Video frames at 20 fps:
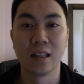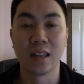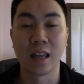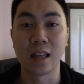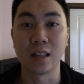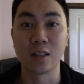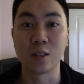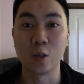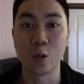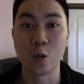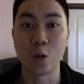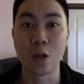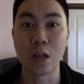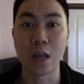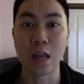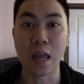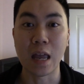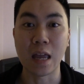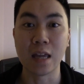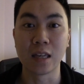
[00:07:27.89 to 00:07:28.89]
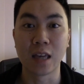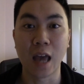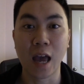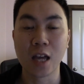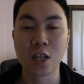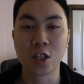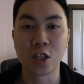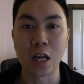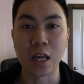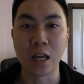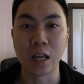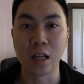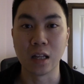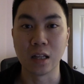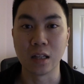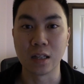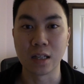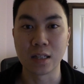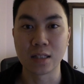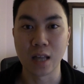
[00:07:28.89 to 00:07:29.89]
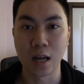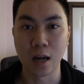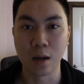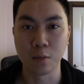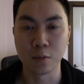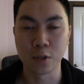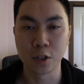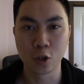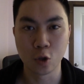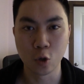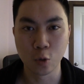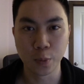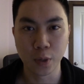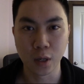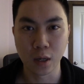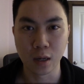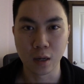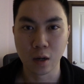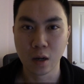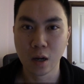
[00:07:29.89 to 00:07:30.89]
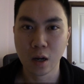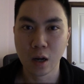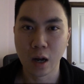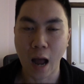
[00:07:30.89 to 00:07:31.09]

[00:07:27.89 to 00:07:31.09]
than to engage in this stupid